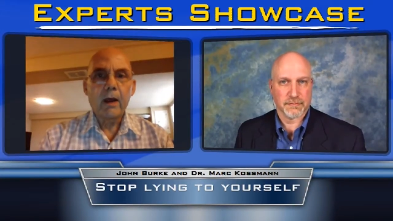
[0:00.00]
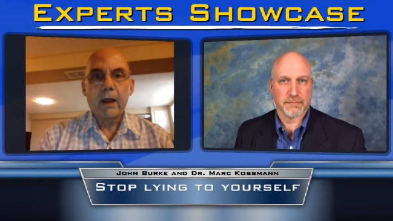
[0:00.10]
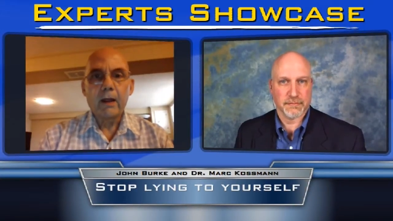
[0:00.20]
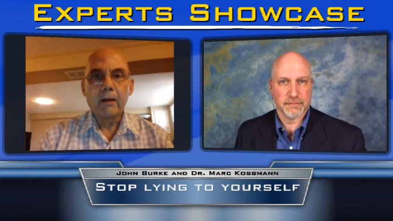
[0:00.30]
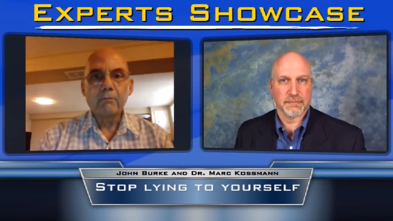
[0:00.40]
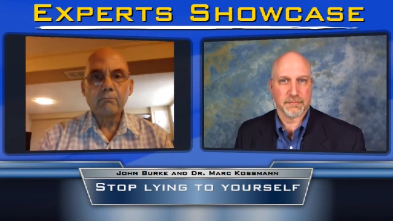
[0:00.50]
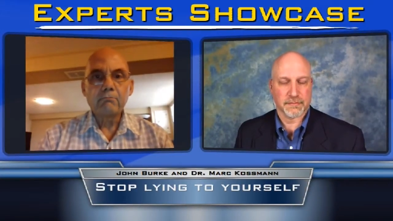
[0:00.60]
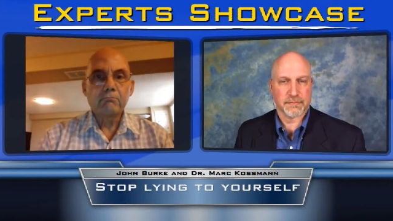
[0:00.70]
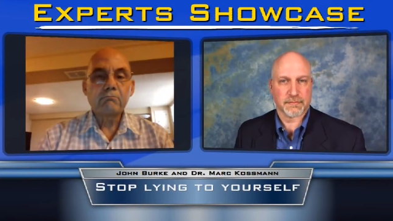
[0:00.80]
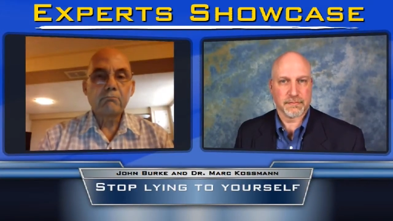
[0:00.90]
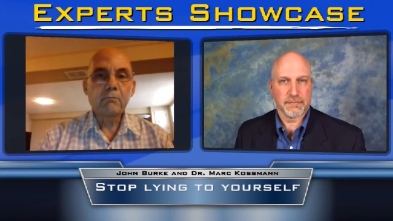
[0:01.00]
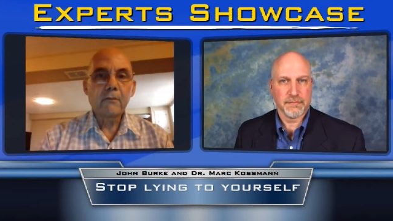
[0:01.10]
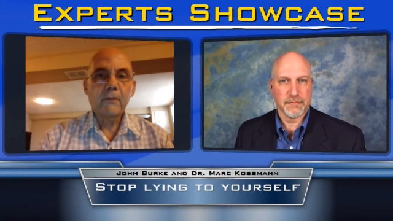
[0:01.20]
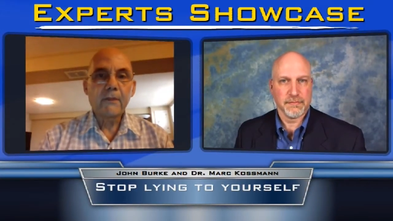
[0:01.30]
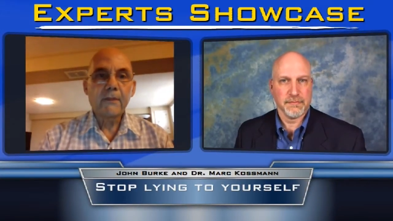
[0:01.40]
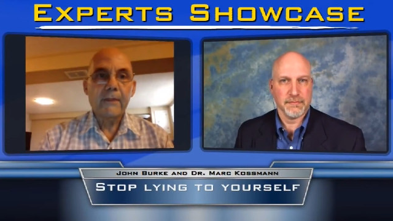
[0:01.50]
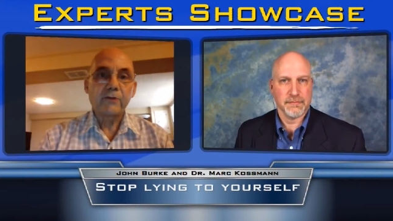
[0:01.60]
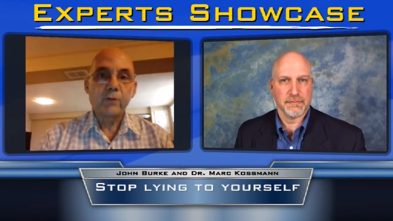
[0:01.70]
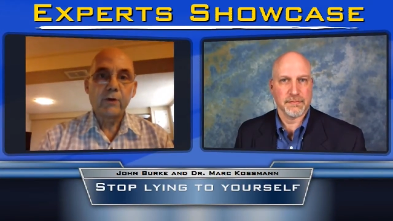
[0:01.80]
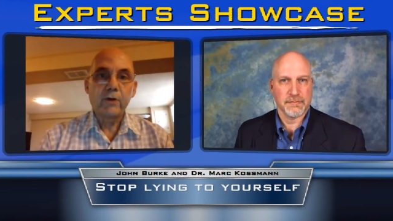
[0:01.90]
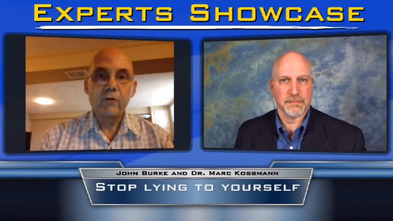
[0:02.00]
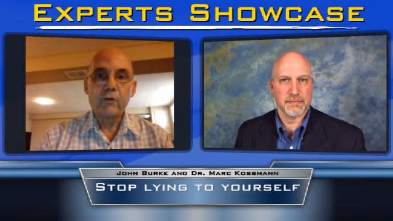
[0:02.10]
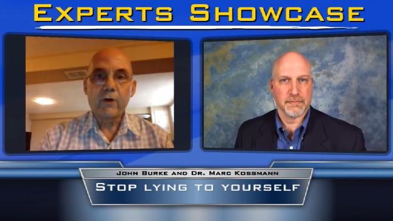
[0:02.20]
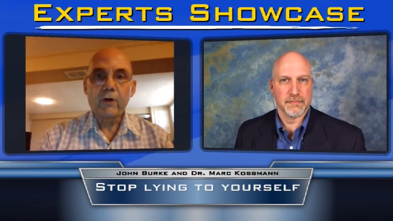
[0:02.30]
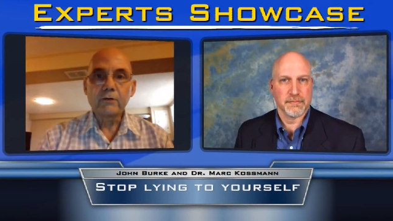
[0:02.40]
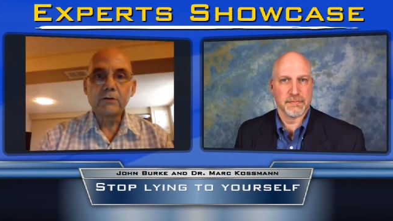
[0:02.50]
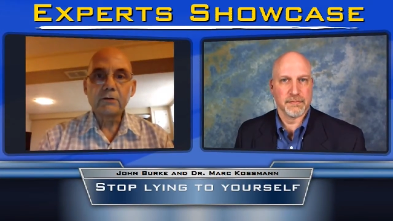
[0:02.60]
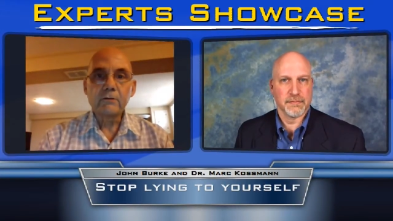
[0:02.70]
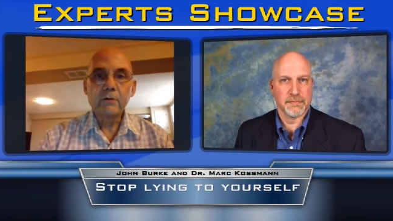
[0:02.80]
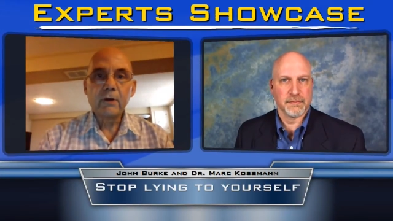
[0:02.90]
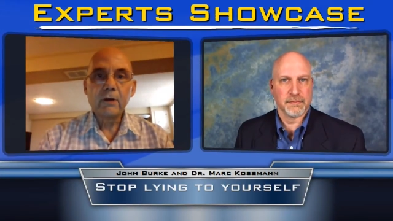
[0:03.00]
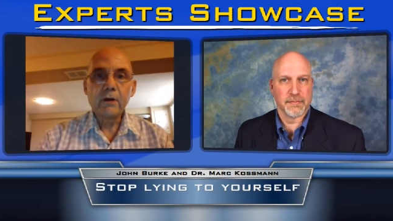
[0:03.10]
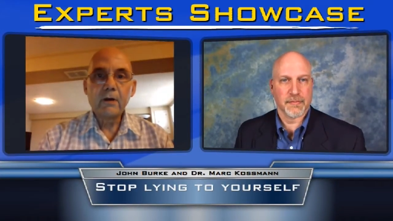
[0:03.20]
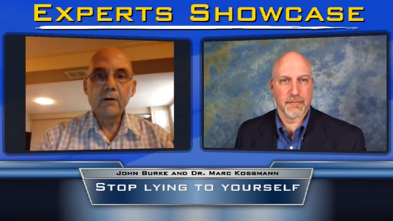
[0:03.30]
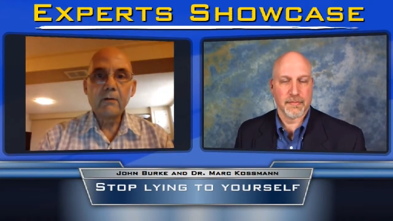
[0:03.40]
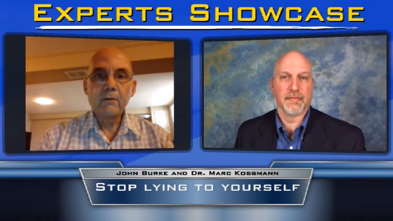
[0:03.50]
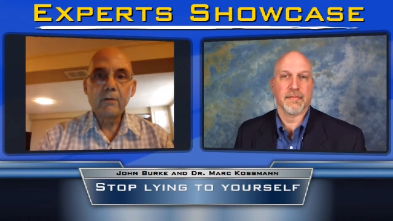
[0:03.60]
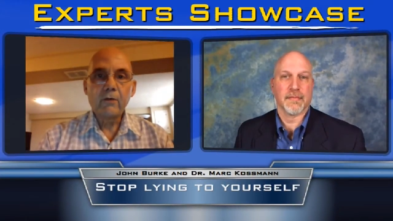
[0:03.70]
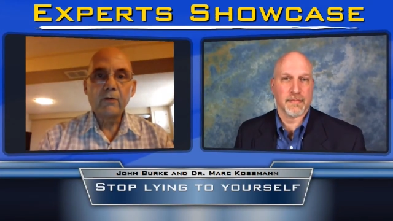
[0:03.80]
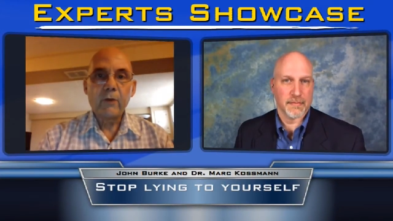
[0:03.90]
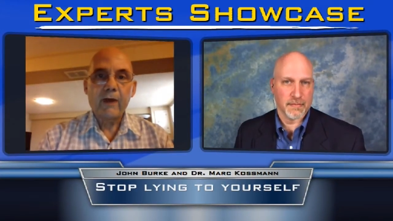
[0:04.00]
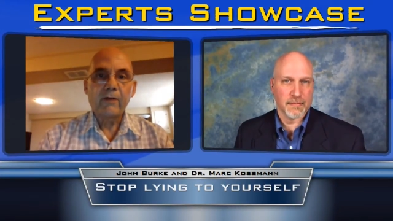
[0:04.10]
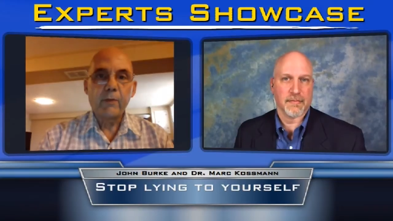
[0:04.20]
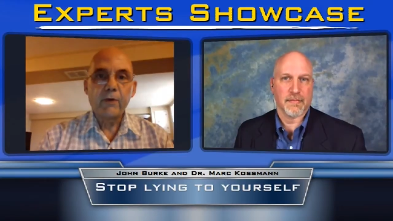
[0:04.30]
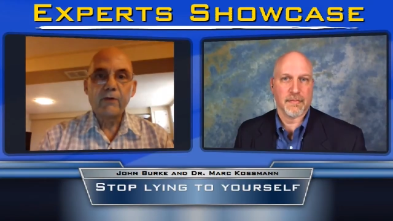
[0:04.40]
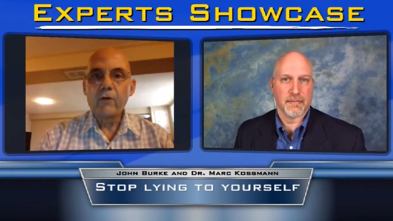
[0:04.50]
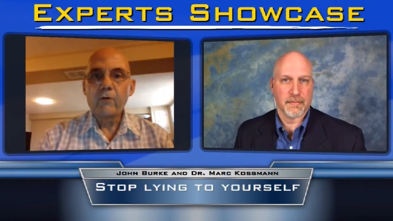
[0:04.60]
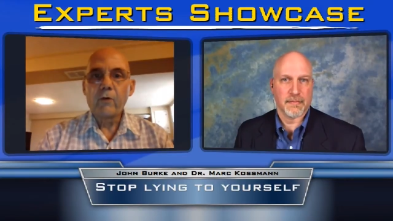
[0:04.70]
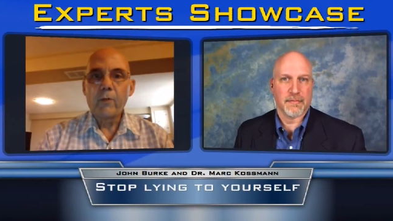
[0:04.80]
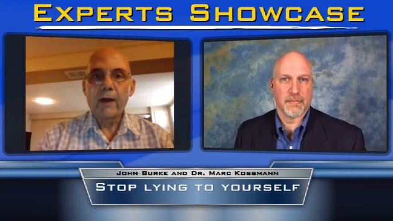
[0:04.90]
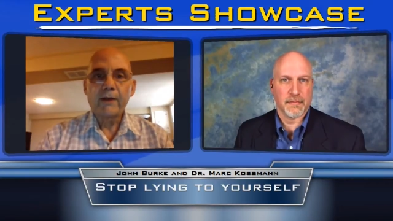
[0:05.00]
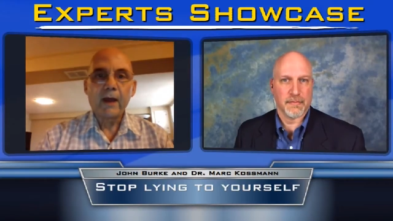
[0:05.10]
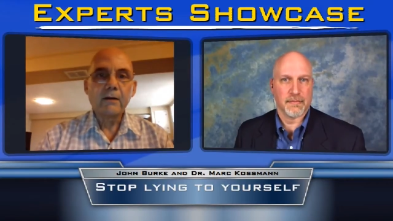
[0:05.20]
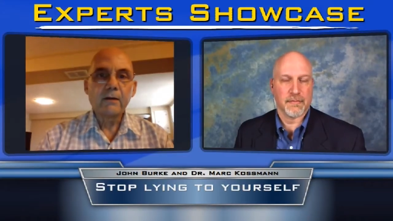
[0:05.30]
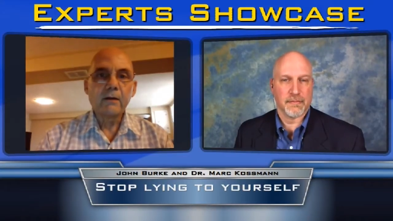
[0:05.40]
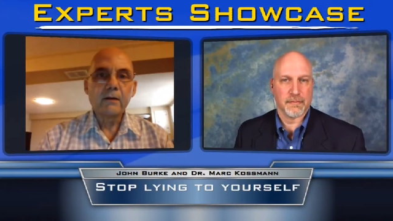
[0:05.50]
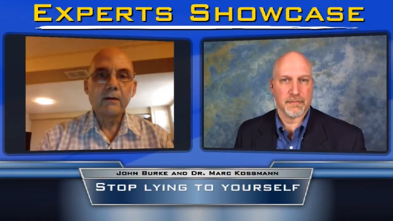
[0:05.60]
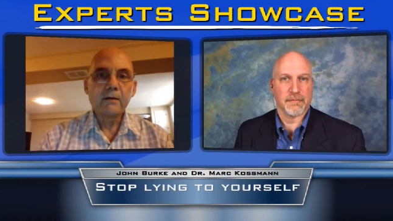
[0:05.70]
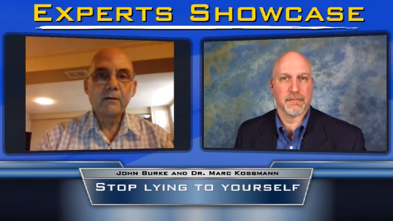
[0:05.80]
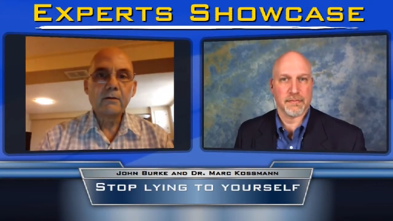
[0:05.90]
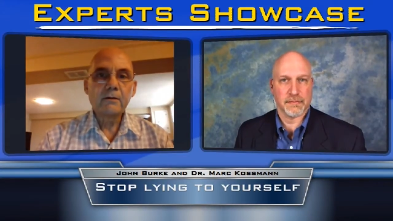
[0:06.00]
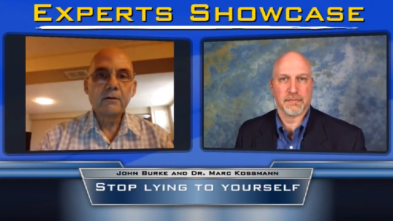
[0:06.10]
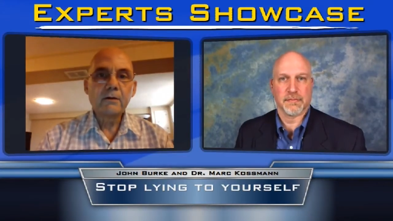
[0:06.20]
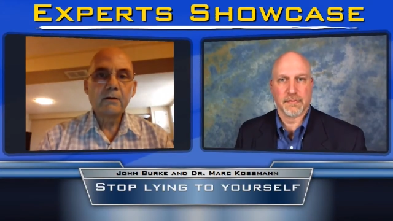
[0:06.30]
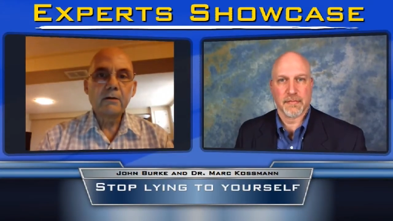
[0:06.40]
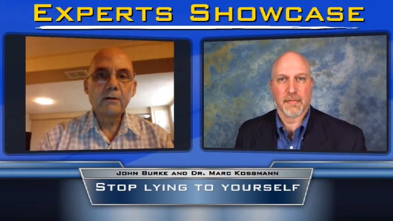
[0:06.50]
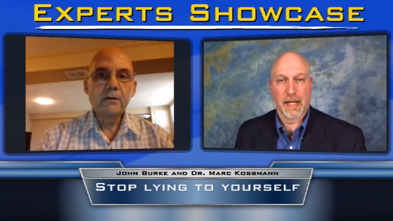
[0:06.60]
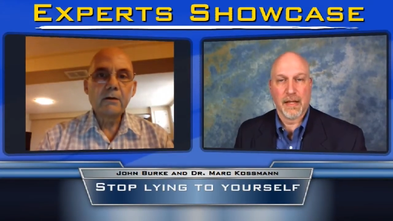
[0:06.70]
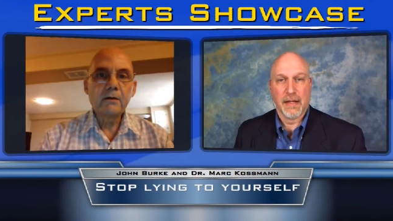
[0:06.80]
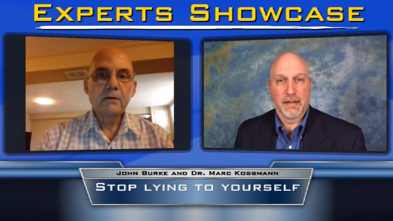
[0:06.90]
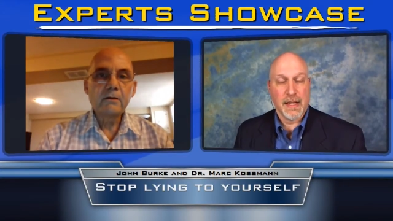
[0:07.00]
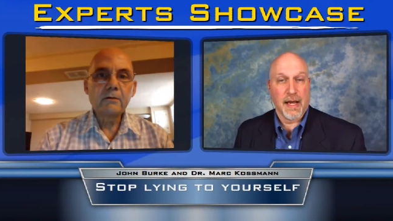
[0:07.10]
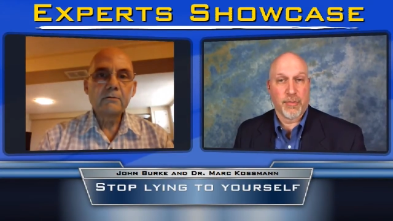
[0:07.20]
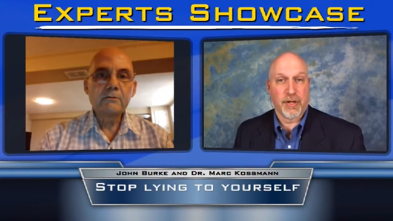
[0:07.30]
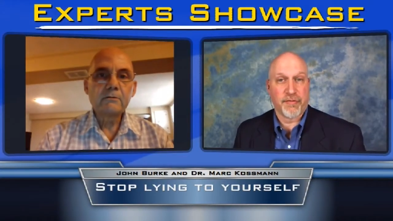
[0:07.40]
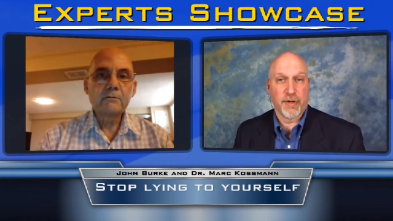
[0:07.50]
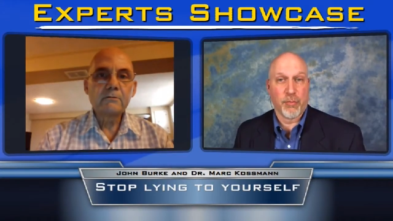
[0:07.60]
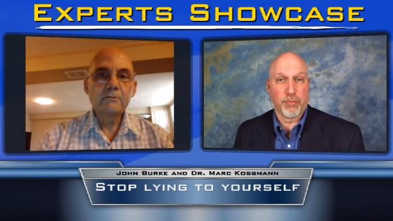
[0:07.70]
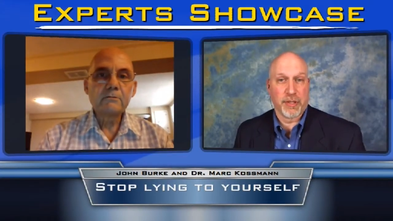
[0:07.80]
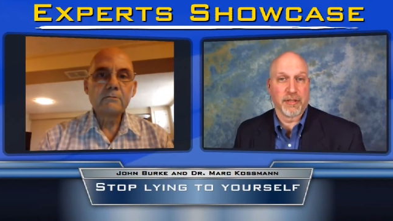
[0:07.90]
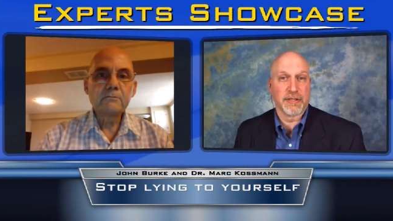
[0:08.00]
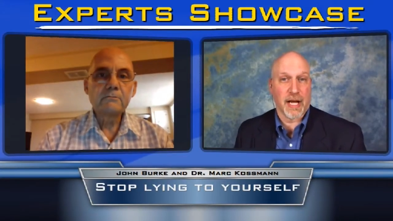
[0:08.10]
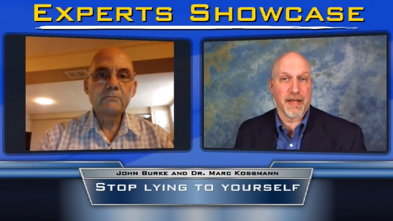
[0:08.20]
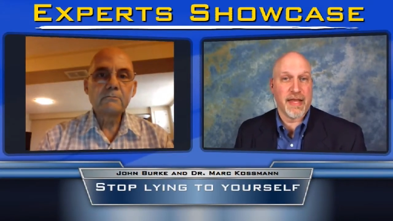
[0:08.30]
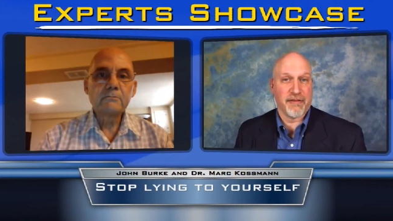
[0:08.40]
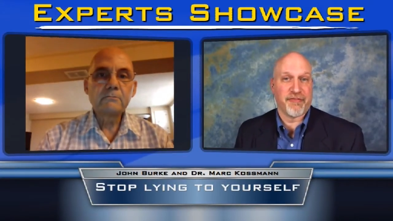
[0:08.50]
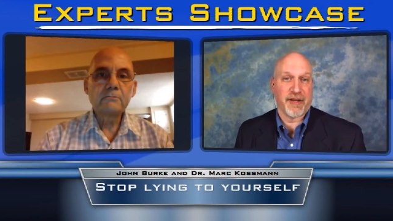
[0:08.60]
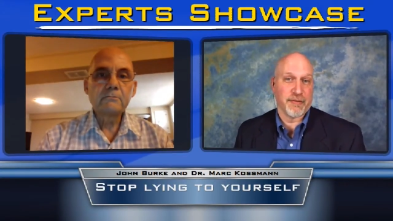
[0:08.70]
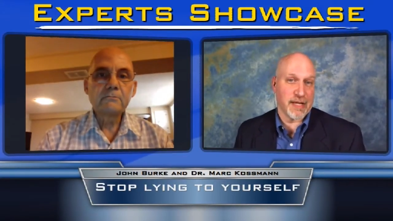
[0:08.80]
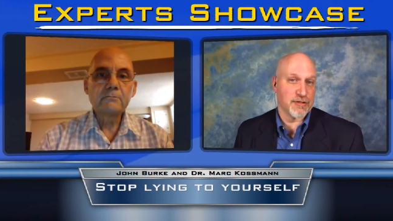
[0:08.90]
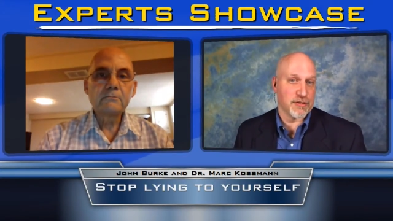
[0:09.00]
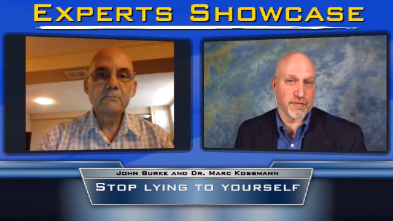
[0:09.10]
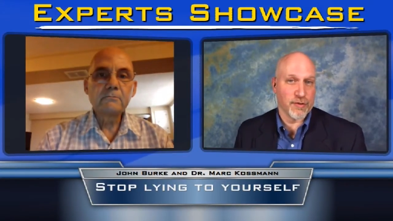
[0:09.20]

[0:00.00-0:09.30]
Speaker 1: and that's when the truth hurts because we have to be truthful about that.
Speaker 2: Mm-hmm. Yeah, but if you don't build on that foundation of